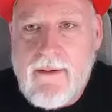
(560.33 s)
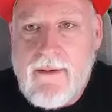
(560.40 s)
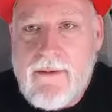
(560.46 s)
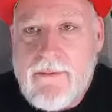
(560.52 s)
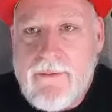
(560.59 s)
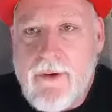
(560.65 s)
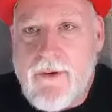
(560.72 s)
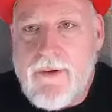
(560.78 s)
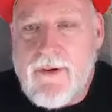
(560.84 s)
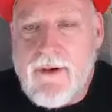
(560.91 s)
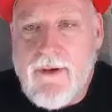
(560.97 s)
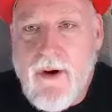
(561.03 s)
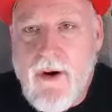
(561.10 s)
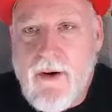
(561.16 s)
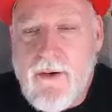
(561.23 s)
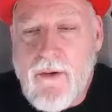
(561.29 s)
Turning the
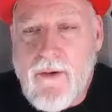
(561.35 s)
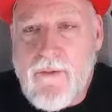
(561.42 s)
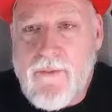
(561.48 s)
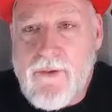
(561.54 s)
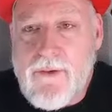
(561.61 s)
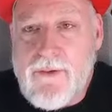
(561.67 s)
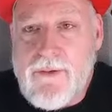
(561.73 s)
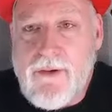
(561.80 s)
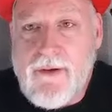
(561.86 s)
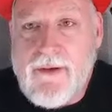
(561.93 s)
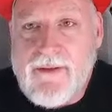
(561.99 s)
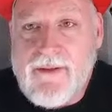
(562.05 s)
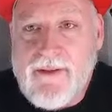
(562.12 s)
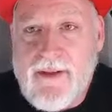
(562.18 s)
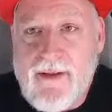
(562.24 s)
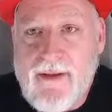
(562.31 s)
card over, you can
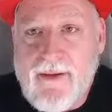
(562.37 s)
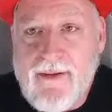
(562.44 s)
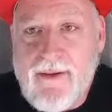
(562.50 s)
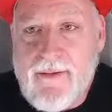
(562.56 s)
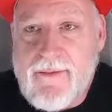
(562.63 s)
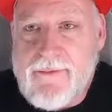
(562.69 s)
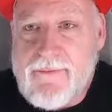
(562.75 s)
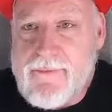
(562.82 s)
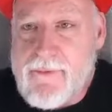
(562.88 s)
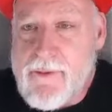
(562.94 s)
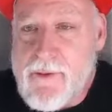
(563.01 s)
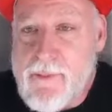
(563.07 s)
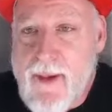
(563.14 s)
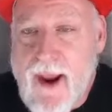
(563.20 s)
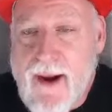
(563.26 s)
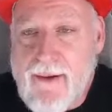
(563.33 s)
see that the
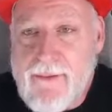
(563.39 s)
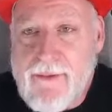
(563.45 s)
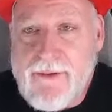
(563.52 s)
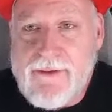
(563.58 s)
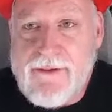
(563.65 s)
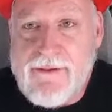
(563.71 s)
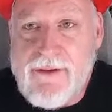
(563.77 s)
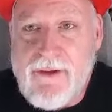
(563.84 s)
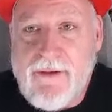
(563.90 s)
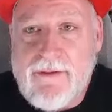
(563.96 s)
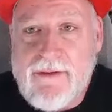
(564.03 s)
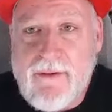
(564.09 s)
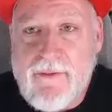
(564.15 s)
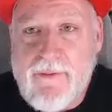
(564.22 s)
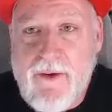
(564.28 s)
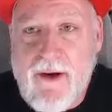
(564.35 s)
back looks as good as
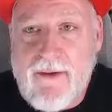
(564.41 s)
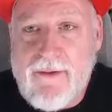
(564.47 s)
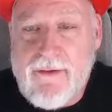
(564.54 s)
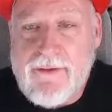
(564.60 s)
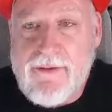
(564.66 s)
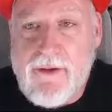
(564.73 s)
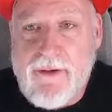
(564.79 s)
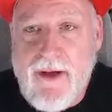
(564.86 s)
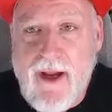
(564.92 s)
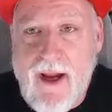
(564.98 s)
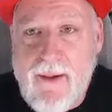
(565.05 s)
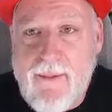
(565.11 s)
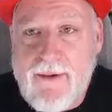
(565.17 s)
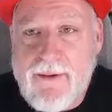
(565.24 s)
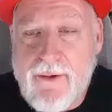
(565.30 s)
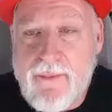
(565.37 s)
the front. There's no
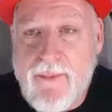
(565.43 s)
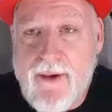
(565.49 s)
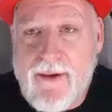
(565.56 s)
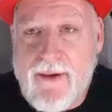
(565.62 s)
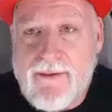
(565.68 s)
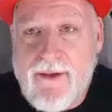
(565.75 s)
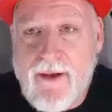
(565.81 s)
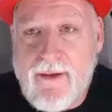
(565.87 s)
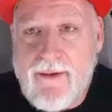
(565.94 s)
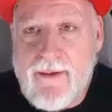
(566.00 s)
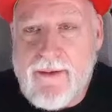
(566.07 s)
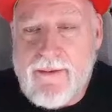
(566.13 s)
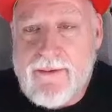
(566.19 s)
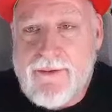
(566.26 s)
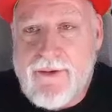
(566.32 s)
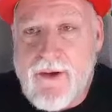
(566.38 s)
damage or bends on
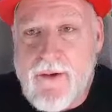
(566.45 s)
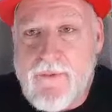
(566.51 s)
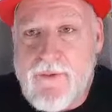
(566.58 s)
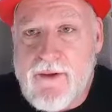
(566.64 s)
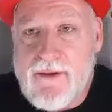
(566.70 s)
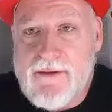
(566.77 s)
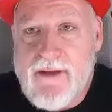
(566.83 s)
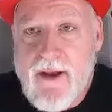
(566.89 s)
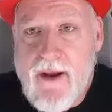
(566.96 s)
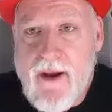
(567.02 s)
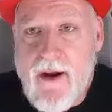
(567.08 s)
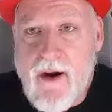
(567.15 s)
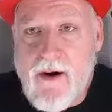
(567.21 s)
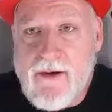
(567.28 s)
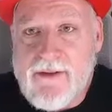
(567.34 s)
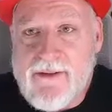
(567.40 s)
the surface.
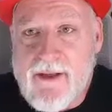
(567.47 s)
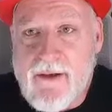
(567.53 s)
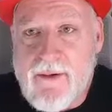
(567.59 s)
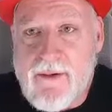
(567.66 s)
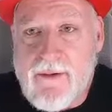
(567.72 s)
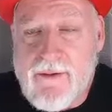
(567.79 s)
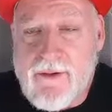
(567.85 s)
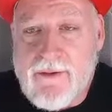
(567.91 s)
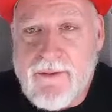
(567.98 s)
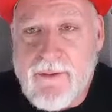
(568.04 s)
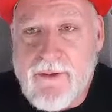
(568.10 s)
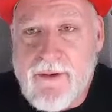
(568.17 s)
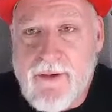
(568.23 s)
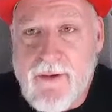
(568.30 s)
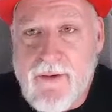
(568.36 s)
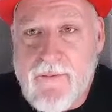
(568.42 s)
Our centering looks
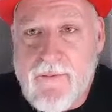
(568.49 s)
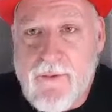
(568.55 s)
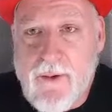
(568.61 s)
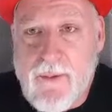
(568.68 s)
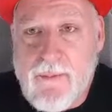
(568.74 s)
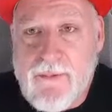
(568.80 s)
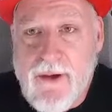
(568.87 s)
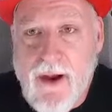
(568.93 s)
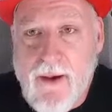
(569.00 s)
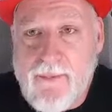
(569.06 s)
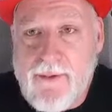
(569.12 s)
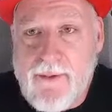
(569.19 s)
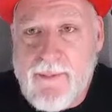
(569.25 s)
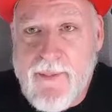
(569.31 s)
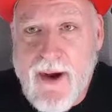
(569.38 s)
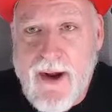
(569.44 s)
really good from top
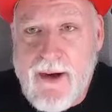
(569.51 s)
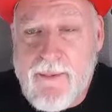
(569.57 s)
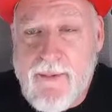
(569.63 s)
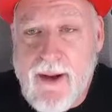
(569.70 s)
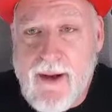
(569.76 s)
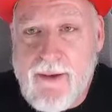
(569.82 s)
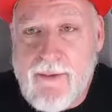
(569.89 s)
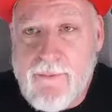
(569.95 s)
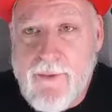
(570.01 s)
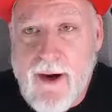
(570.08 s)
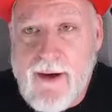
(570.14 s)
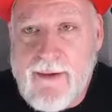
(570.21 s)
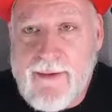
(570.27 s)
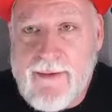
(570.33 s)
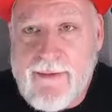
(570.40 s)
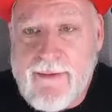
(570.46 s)
to bottom and
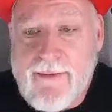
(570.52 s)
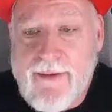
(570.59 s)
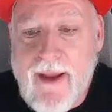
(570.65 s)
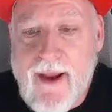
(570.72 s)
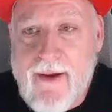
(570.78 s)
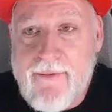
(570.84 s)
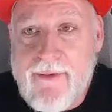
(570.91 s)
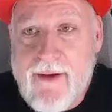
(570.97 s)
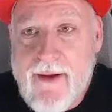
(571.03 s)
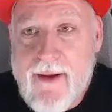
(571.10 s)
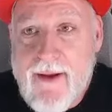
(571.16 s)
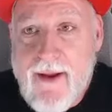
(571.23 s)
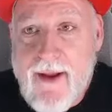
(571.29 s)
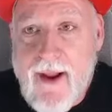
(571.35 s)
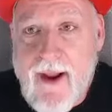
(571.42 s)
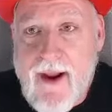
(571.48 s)
right to left.
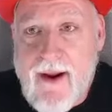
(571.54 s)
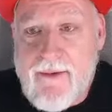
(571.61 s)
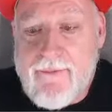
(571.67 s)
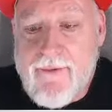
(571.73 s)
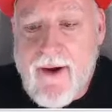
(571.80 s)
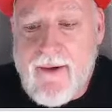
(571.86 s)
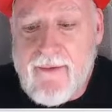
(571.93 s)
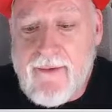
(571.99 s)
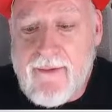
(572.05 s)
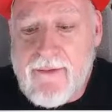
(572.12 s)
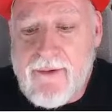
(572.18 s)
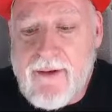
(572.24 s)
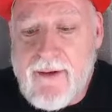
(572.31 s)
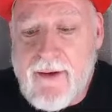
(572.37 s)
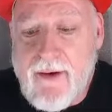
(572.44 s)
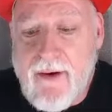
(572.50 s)
And finally,
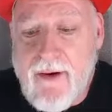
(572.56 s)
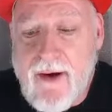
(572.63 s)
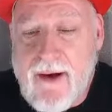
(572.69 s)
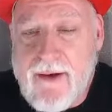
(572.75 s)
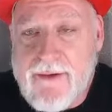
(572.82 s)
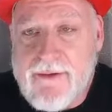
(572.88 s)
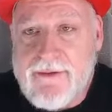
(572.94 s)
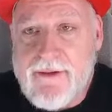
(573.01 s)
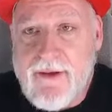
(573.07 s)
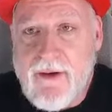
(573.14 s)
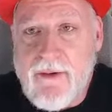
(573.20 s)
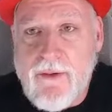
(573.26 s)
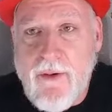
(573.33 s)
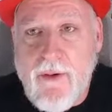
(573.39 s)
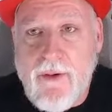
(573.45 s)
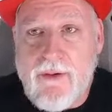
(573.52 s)
looking at our edges and our
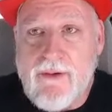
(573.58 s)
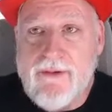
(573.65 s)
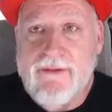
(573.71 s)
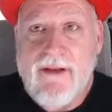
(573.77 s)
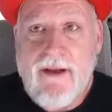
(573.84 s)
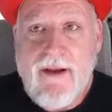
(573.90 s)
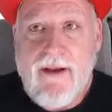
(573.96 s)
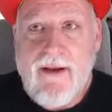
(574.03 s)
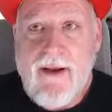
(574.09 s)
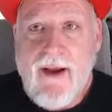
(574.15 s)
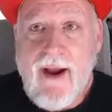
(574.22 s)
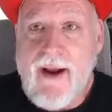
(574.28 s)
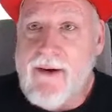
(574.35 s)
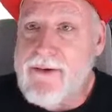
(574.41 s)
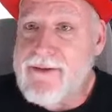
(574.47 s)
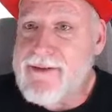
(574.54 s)
corners,
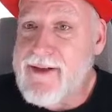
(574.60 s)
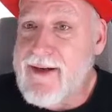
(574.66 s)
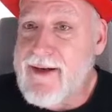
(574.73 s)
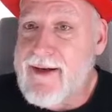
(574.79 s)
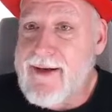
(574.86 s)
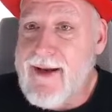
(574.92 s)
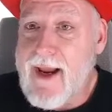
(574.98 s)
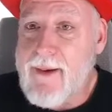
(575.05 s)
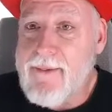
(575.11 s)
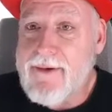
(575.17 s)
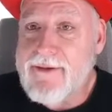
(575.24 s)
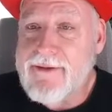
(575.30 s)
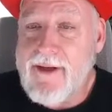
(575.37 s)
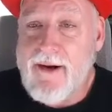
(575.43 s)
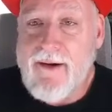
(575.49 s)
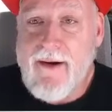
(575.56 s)
I don't see any
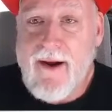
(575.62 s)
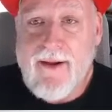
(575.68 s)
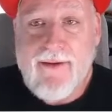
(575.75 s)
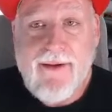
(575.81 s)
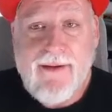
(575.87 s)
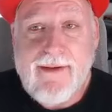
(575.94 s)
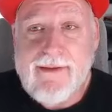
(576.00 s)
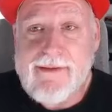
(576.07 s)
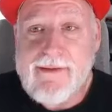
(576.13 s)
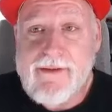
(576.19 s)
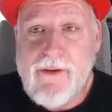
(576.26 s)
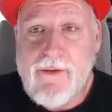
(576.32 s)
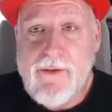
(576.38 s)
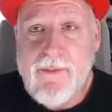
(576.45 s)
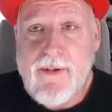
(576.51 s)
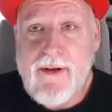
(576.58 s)
damage there. I think this is
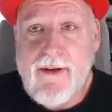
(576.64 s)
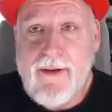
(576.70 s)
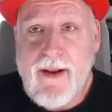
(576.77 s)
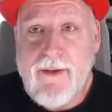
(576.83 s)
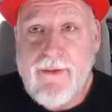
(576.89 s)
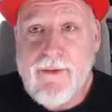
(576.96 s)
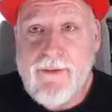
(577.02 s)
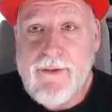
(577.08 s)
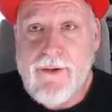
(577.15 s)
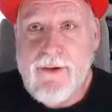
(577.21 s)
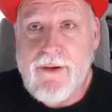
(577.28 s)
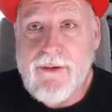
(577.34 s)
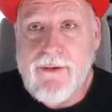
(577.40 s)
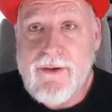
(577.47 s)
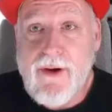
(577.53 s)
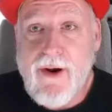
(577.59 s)
going to be another
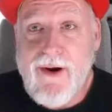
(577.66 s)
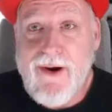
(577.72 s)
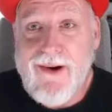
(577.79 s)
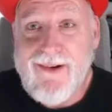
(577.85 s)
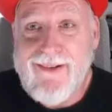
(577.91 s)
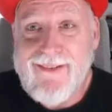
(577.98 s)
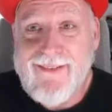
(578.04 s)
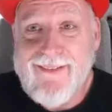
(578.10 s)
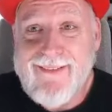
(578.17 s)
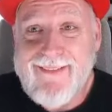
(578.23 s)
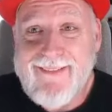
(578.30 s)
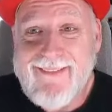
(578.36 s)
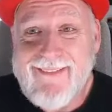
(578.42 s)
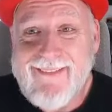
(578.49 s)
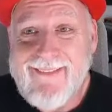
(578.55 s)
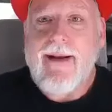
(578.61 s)
good card.
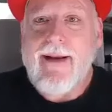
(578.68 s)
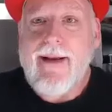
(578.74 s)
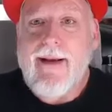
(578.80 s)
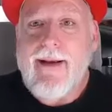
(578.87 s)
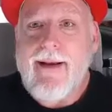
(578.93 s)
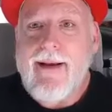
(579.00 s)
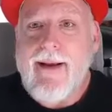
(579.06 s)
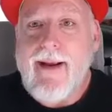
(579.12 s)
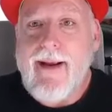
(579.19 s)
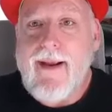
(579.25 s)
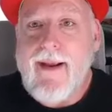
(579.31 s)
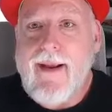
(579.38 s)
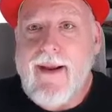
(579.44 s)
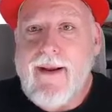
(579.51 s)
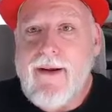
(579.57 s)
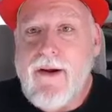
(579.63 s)

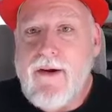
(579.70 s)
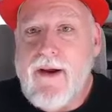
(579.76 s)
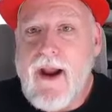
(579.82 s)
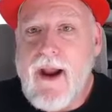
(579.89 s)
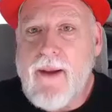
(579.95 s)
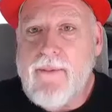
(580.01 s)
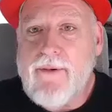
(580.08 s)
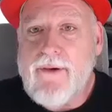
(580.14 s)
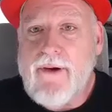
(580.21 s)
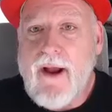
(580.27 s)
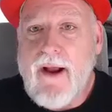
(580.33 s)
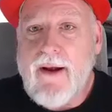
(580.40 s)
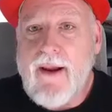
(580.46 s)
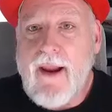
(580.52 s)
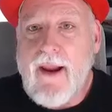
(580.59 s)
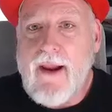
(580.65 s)
And our Gambler
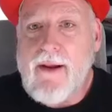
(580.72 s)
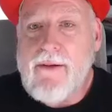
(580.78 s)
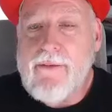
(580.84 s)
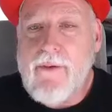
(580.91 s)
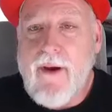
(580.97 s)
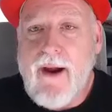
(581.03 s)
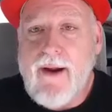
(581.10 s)
got a grade